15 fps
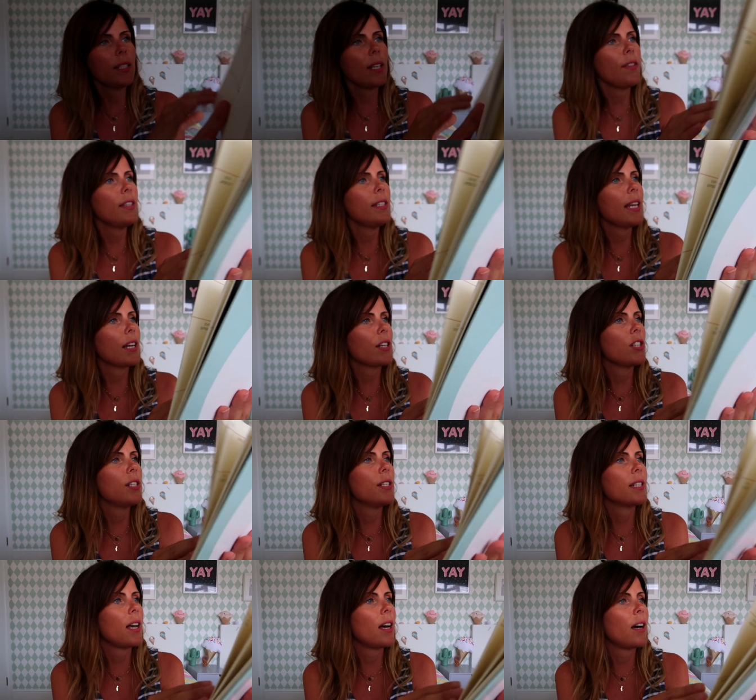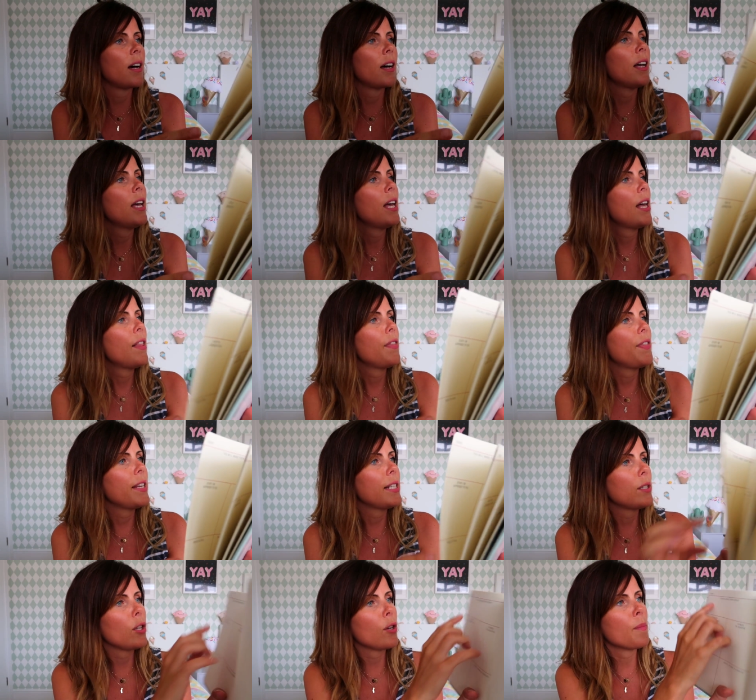So the sections are
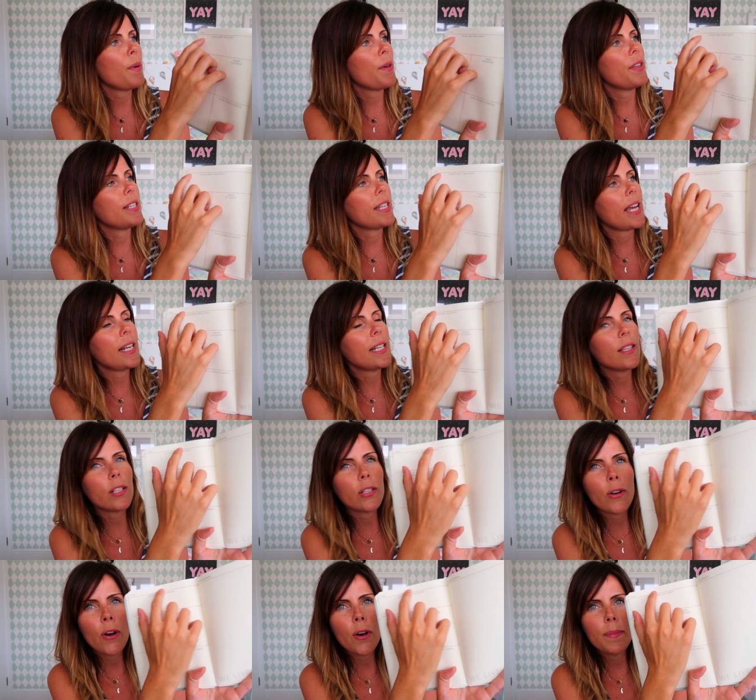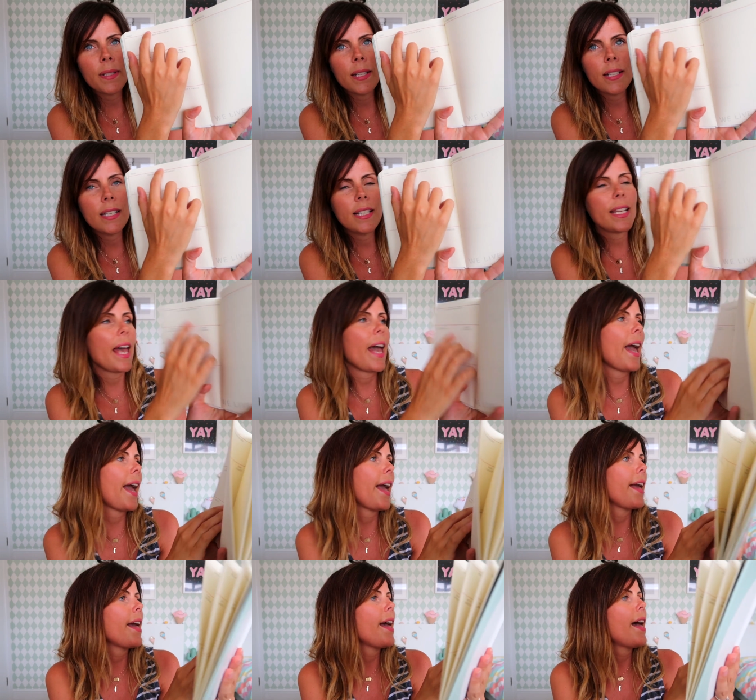this, you can put the date at the top, so
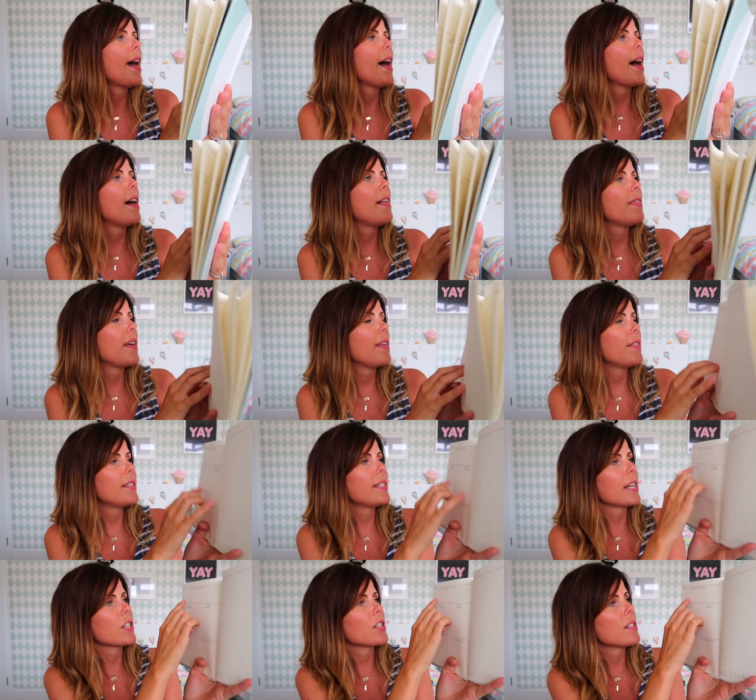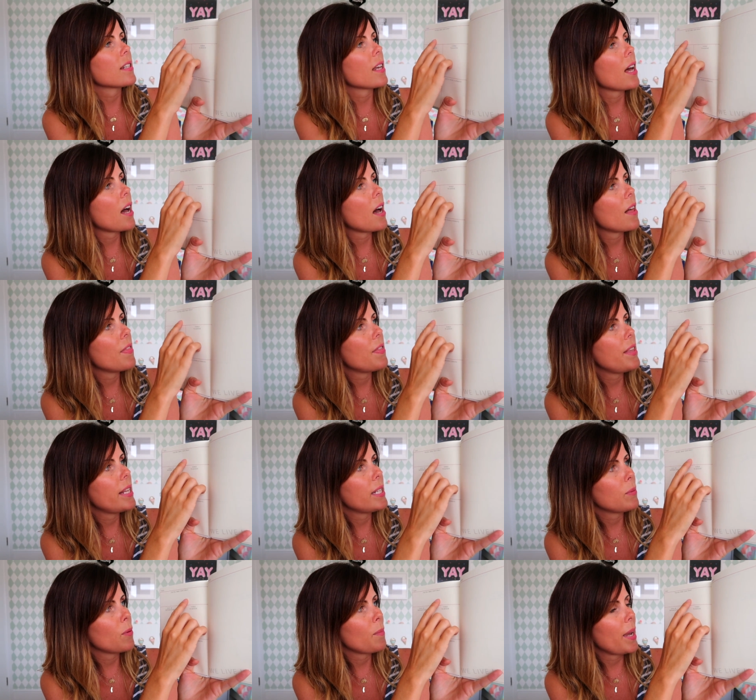today, and then the sections are,
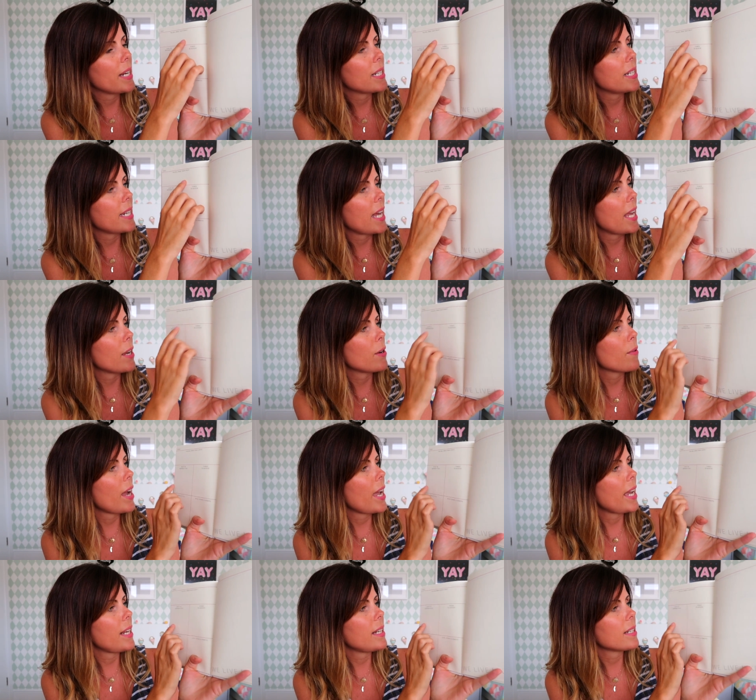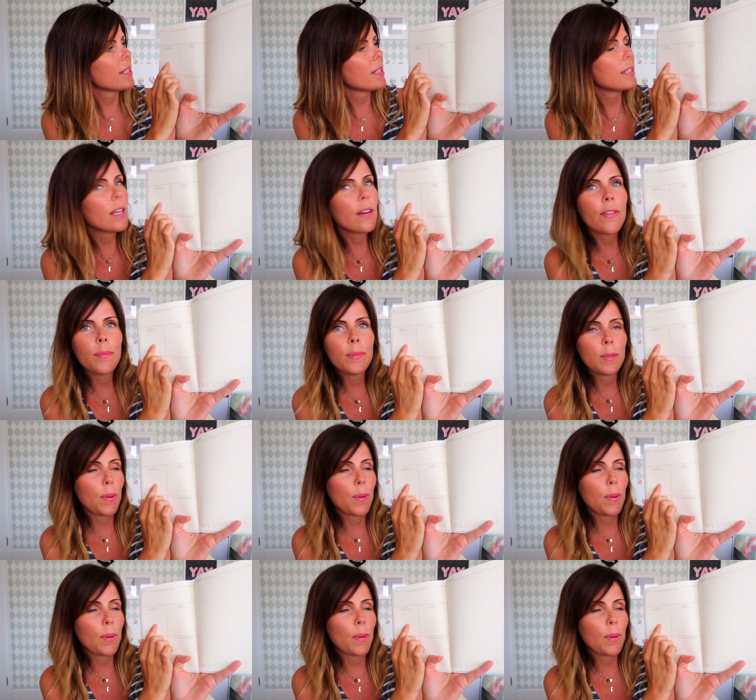this will make today great, stuff I'm